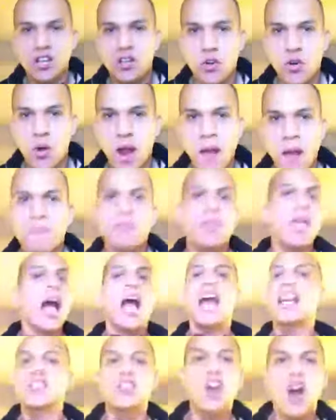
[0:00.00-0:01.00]
crap.
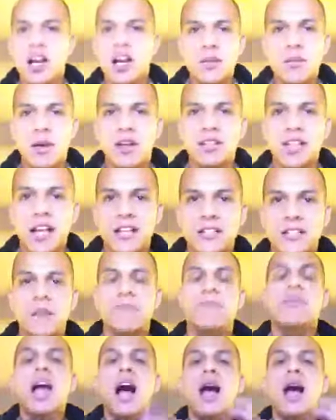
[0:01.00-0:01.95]
I ain't talking about that stuff.